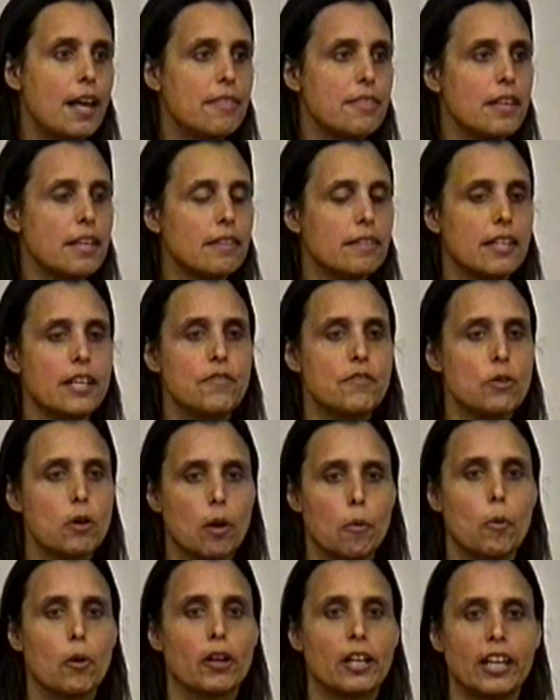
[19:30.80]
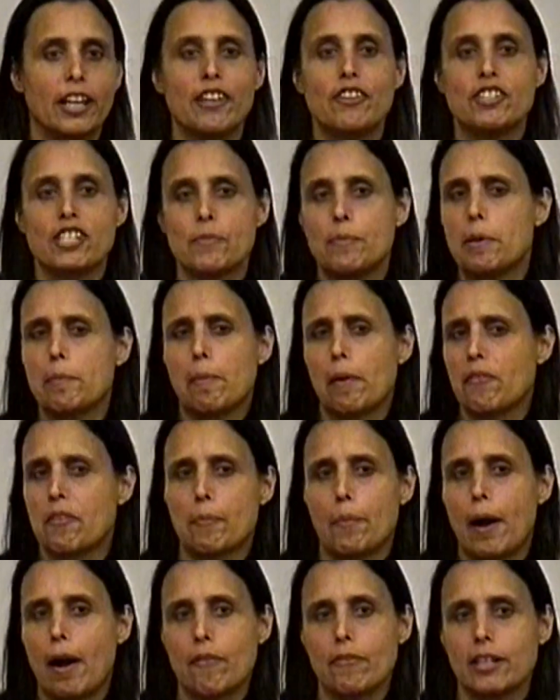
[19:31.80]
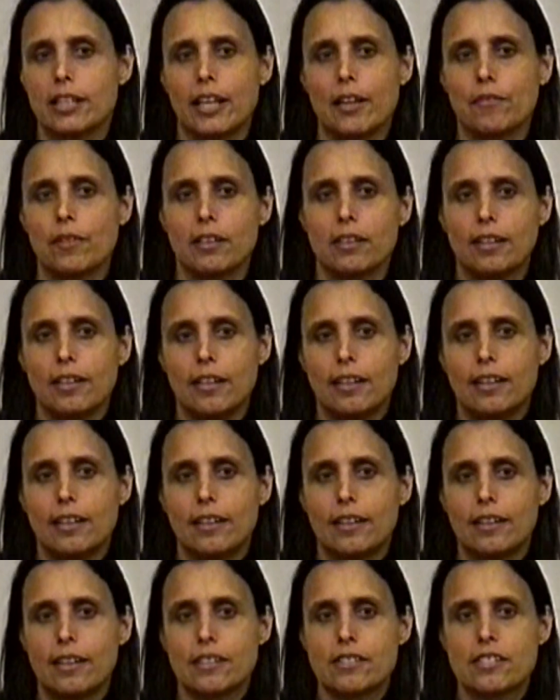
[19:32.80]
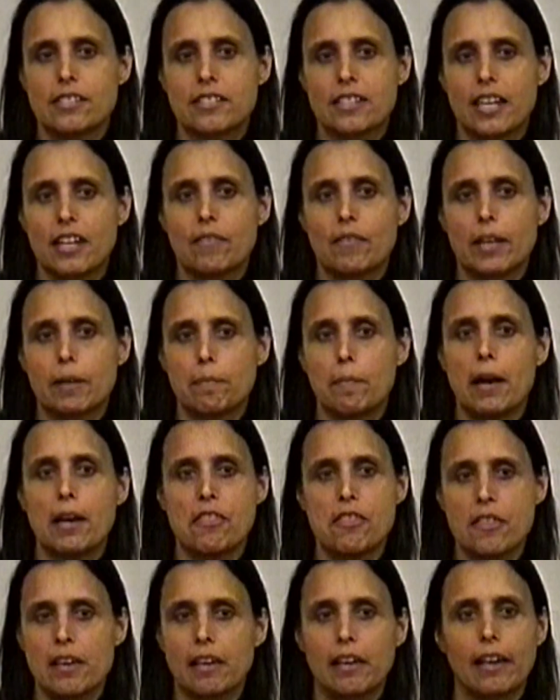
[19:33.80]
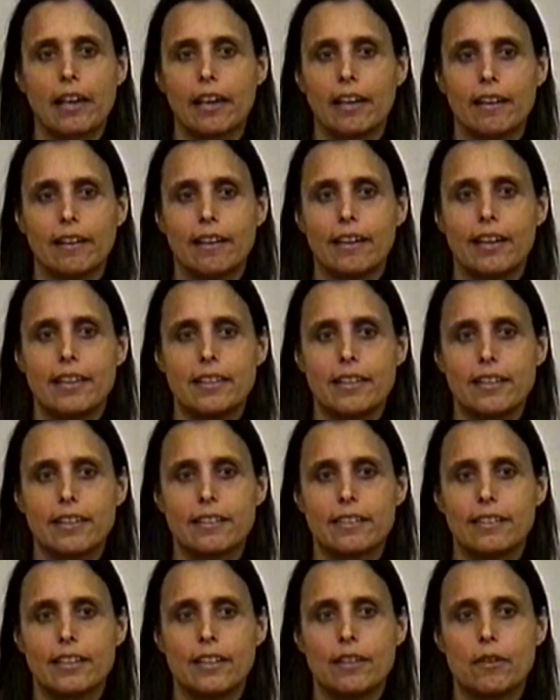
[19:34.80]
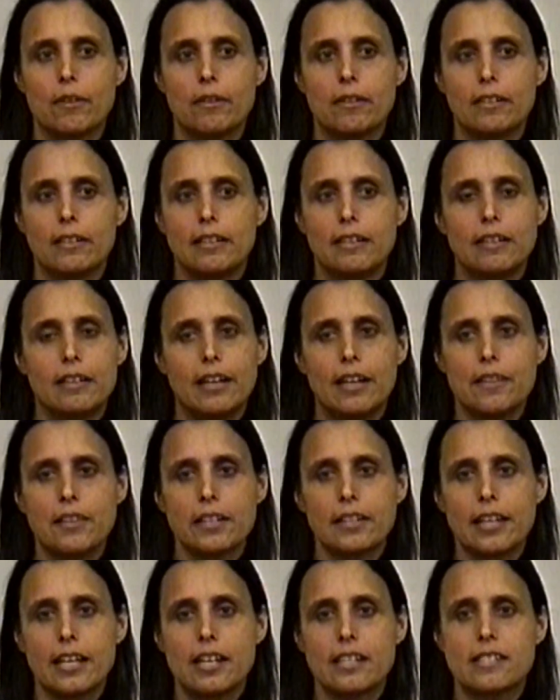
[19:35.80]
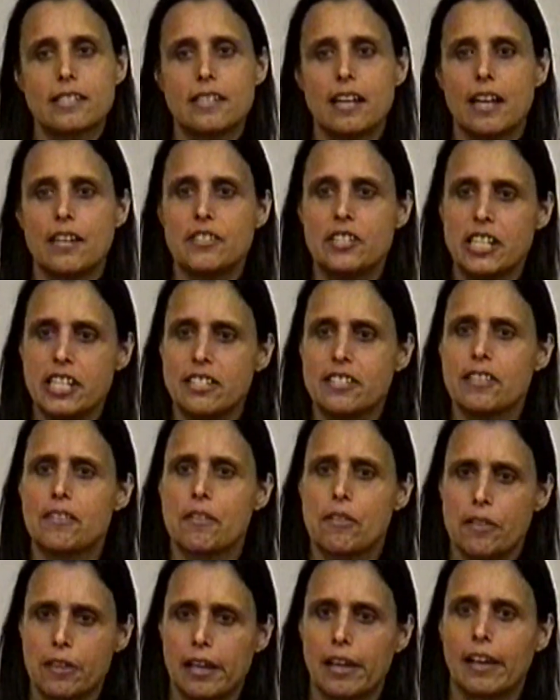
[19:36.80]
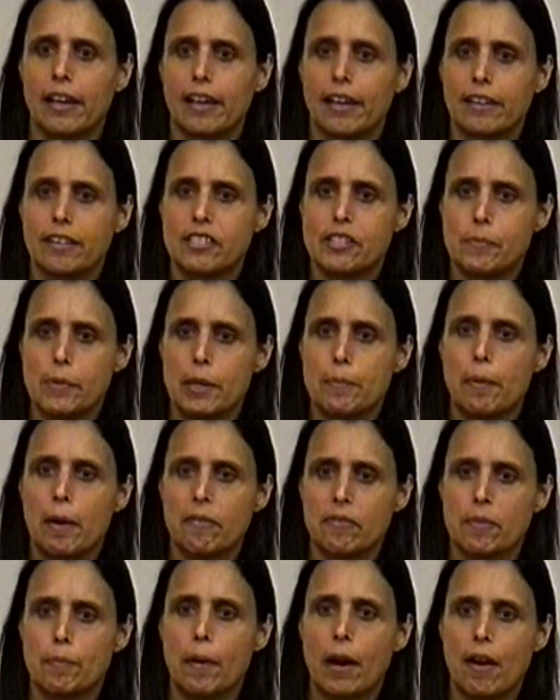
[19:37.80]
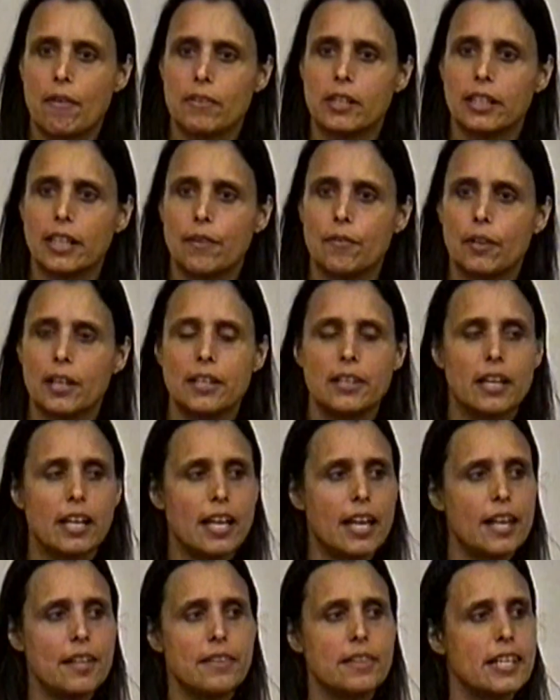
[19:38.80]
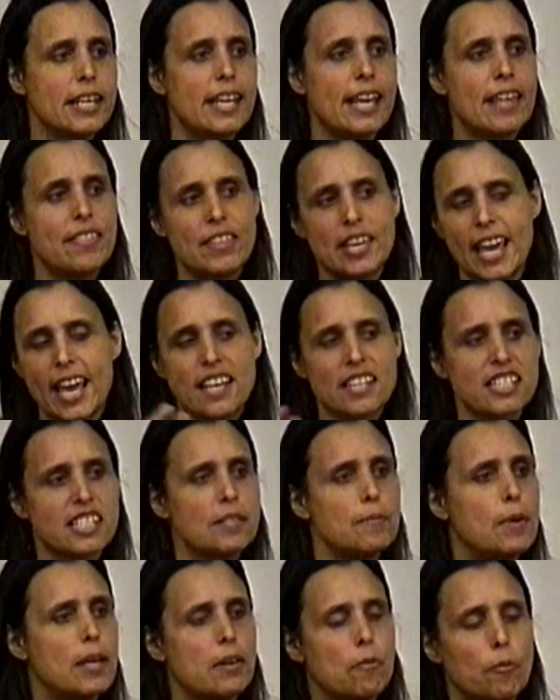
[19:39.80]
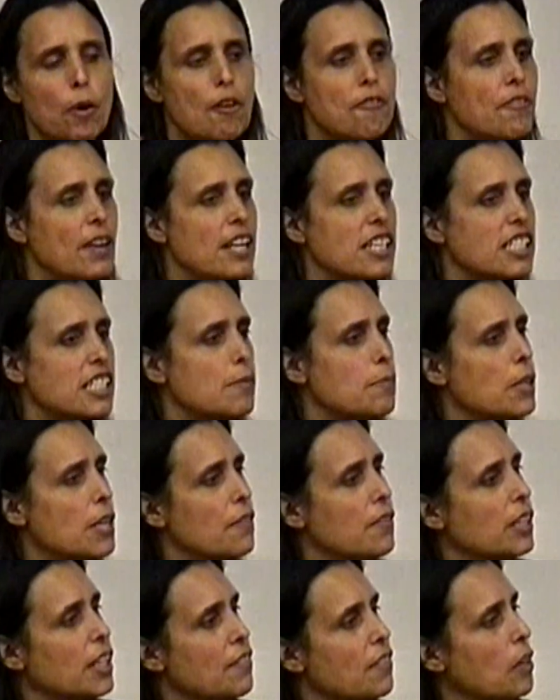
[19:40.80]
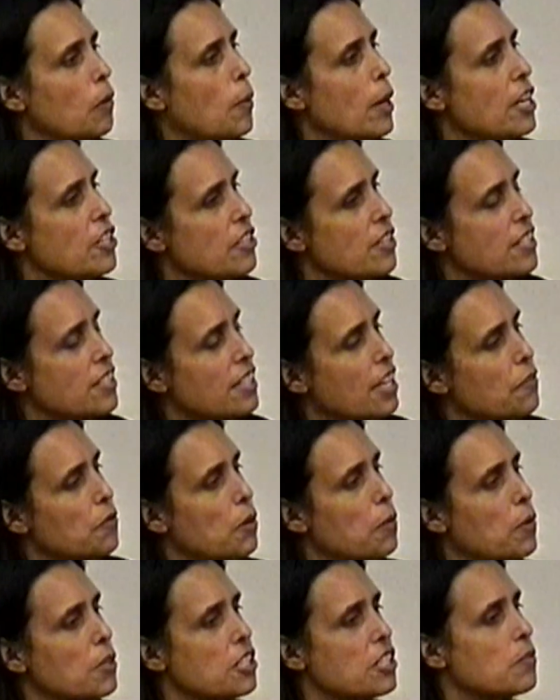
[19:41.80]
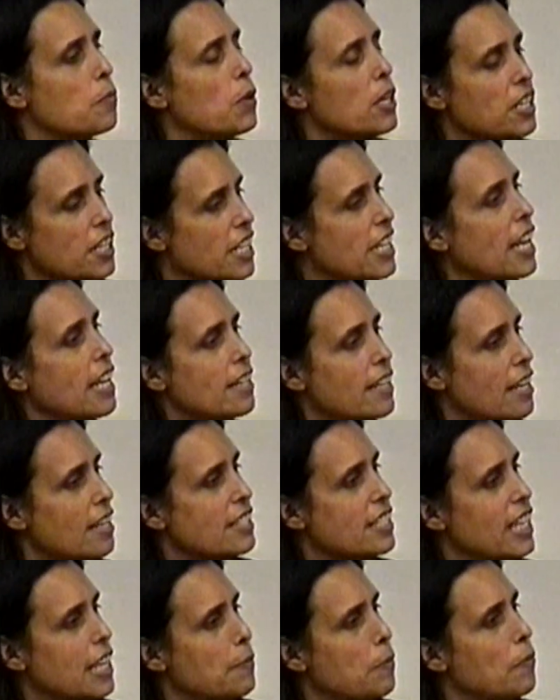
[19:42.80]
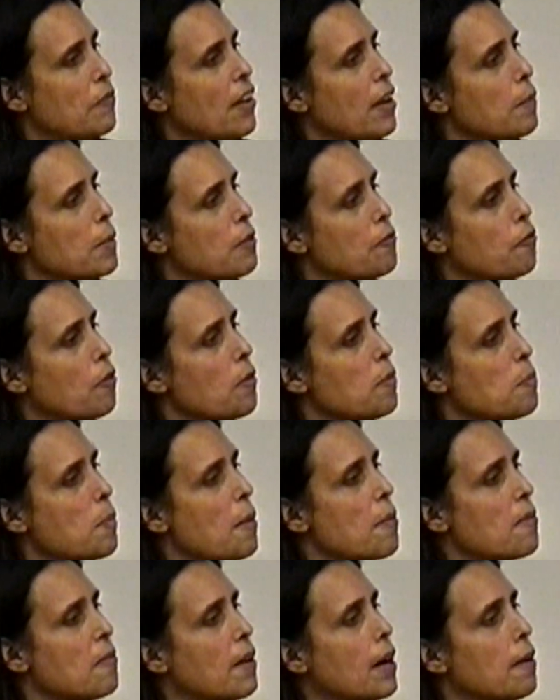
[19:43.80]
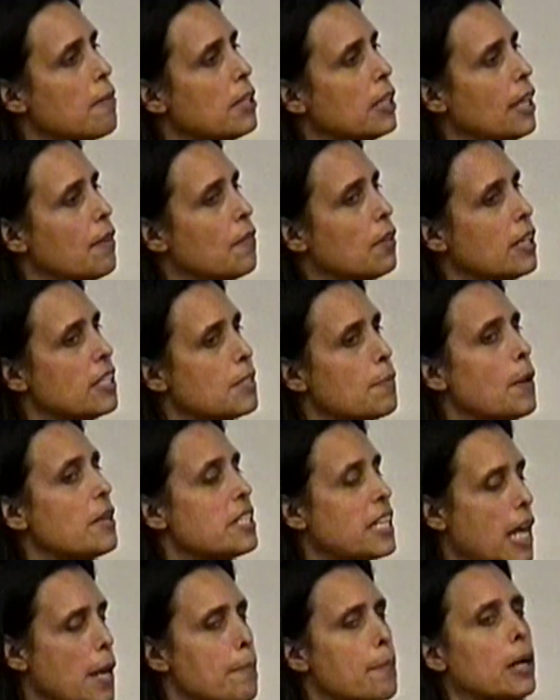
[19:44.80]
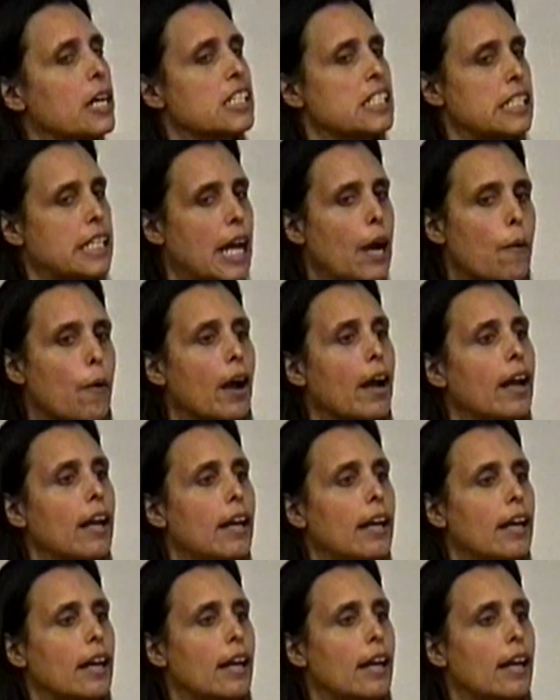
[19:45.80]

I think that if you are working, you should be above the poverty level. That's just kind of like my thinking. I think, you know, I think that it's a decent thing to be above the poverty level. And the, and the, the estimate, rough estimate of a living wage in this country, which is what it takes to keep a family of four above the poverty level, is about 10 bucks an hour.